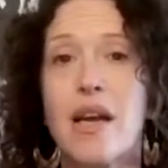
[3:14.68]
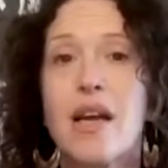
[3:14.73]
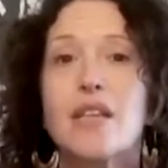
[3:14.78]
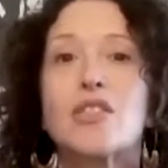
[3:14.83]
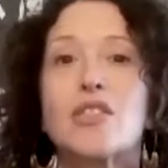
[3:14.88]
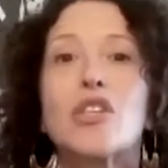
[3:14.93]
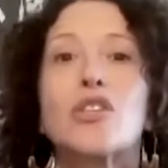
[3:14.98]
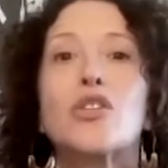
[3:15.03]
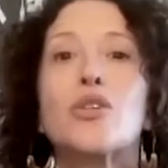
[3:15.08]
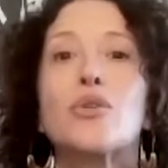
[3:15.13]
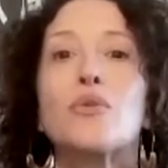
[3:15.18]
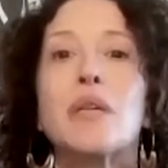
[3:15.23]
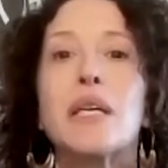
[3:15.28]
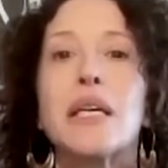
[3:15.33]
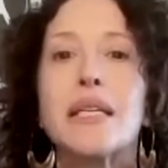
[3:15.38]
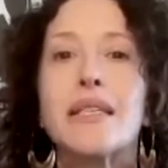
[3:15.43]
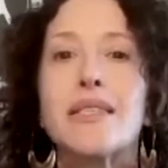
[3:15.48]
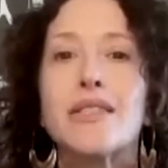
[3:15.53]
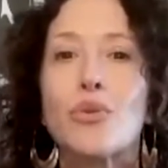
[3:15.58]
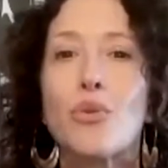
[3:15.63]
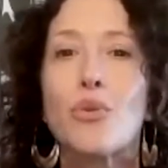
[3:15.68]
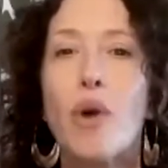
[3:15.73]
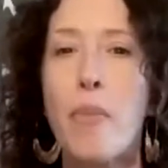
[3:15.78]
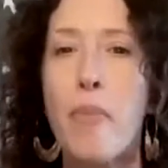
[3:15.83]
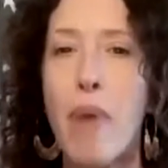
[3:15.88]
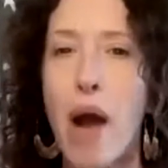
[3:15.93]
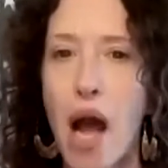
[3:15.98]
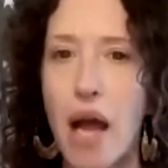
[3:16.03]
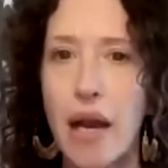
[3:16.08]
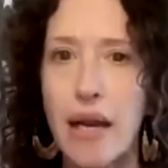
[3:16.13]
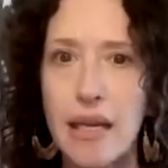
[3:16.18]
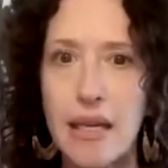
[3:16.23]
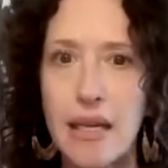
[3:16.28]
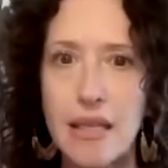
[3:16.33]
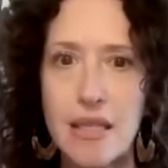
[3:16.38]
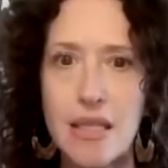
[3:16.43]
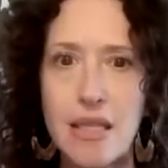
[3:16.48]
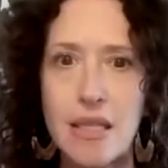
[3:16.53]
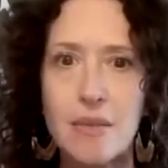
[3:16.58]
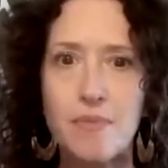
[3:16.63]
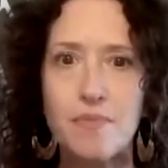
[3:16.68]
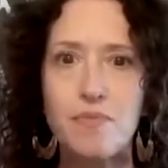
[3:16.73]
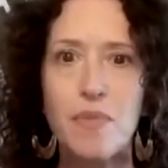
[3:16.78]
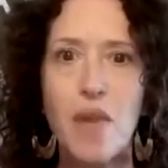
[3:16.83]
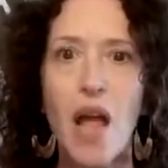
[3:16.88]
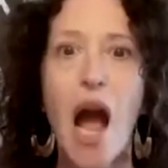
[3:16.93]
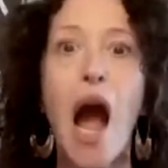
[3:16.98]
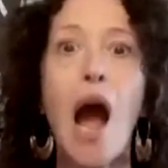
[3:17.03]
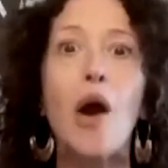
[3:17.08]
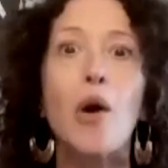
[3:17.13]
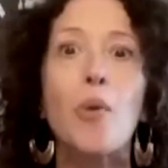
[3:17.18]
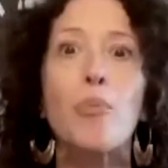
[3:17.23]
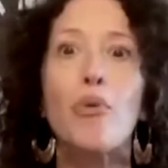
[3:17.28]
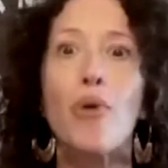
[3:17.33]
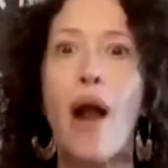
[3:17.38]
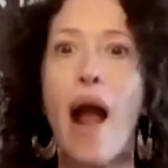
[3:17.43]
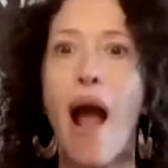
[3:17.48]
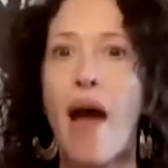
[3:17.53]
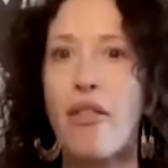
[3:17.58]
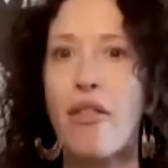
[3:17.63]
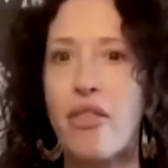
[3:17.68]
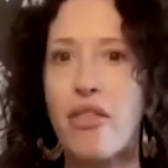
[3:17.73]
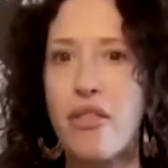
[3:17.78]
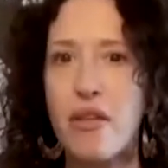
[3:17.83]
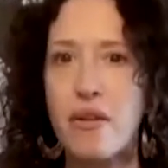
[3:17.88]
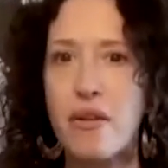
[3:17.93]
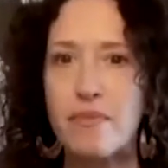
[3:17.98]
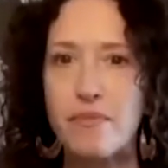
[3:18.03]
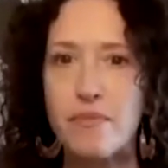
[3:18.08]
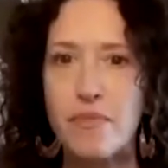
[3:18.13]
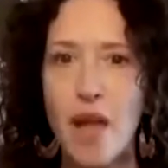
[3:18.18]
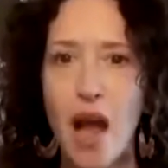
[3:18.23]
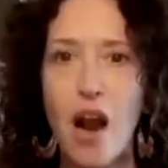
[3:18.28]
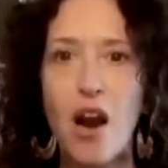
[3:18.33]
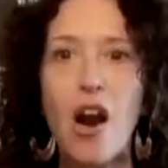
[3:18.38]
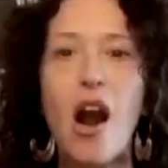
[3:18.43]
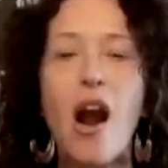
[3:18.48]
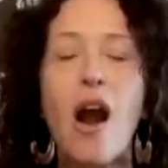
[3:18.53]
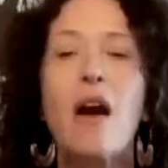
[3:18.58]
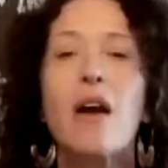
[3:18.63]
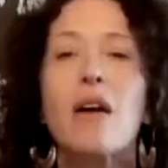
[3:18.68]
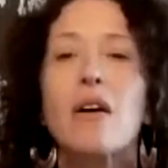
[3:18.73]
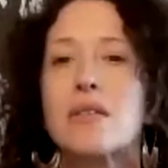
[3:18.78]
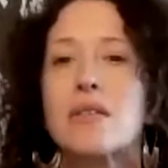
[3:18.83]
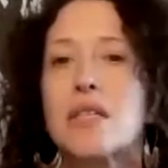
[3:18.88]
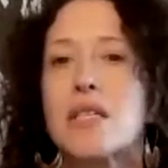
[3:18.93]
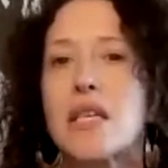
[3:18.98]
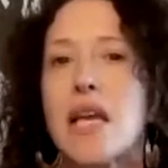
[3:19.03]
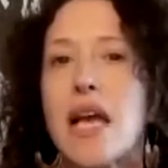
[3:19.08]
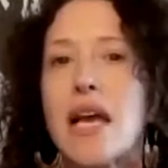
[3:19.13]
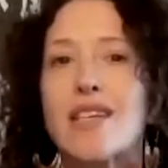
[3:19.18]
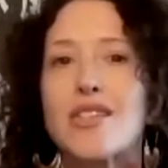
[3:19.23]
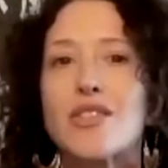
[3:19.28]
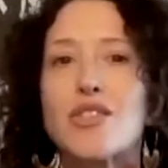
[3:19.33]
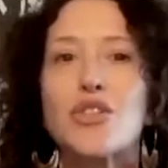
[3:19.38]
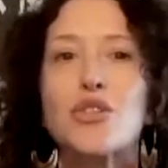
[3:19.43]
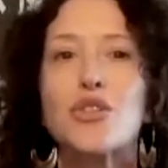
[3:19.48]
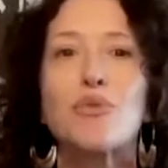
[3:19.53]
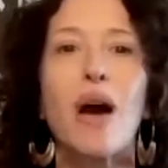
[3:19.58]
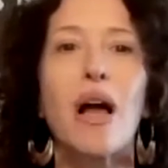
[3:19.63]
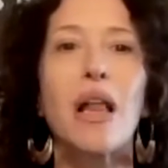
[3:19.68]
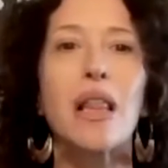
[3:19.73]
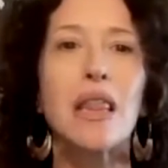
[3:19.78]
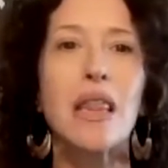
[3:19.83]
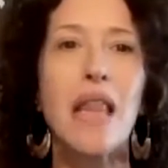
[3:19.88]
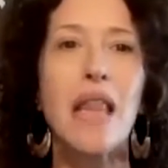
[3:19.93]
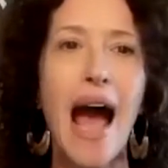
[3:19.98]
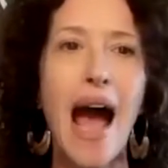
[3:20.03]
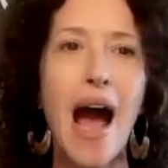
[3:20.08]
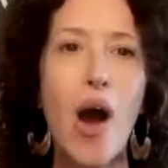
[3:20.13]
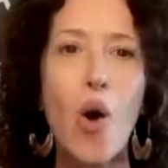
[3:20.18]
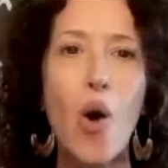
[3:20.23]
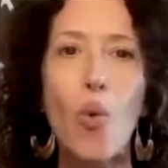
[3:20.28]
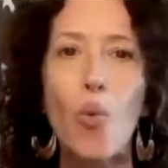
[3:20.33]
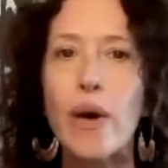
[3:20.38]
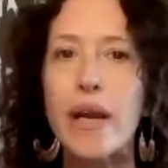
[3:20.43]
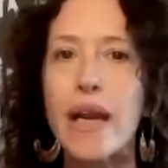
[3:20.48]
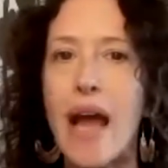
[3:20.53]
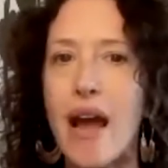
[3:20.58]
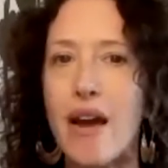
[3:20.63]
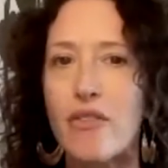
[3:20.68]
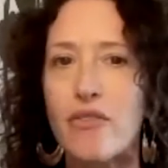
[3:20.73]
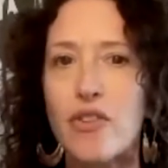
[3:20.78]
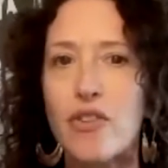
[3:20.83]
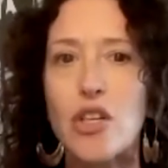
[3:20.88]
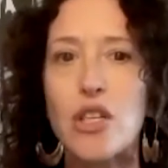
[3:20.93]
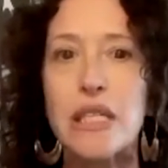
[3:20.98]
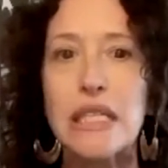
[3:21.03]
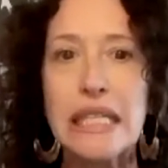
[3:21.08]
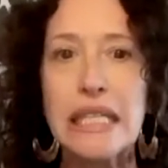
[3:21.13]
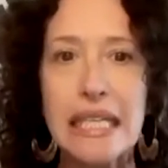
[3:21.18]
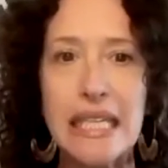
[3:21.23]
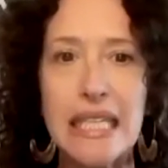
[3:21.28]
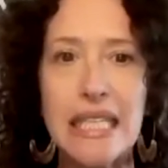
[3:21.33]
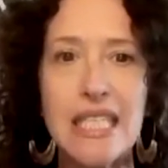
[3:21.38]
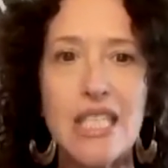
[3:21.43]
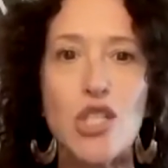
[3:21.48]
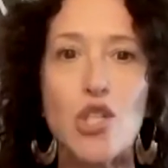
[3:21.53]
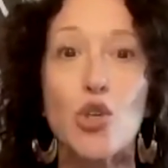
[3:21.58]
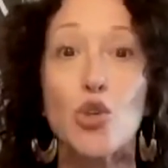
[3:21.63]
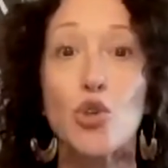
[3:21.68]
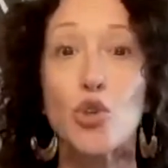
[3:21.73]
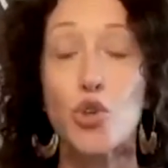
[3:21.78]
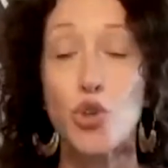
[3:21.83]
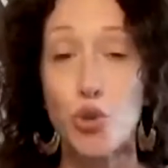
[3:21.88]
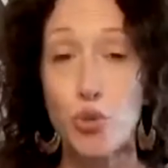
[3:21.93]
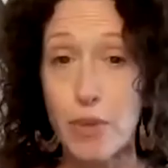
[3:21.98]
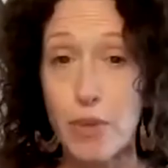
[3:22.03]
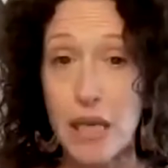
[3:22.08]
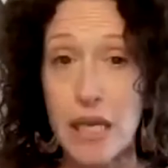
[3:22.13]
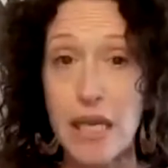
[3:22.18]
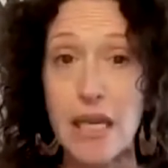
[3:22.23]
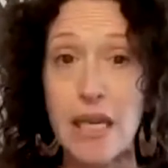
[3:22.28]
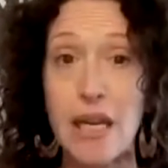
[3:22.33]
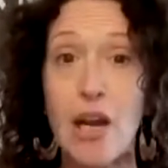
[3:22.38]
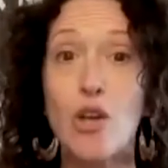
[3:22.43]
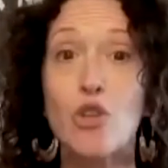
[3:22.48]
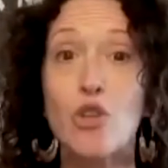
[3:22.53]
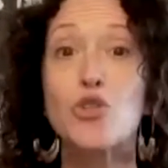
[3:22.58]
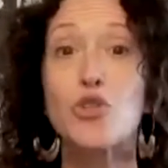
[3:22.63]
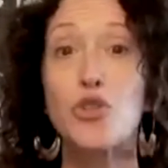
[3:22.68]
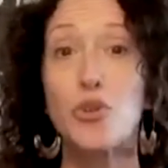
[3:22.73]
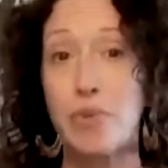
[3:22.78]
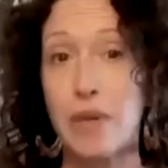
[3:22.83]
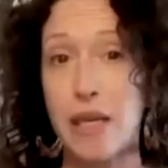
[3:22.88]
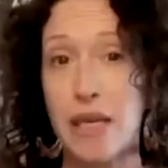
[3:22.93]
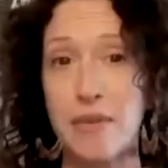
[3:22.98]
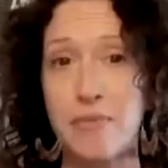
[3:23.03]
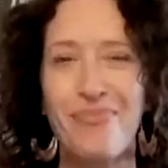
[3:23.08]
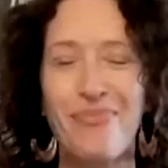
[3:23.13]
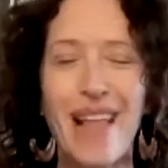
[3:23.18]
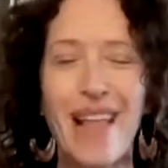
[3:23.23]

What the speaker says: to tune into our bodies, our breath, our hearts, and to allow whatever needs to be to be.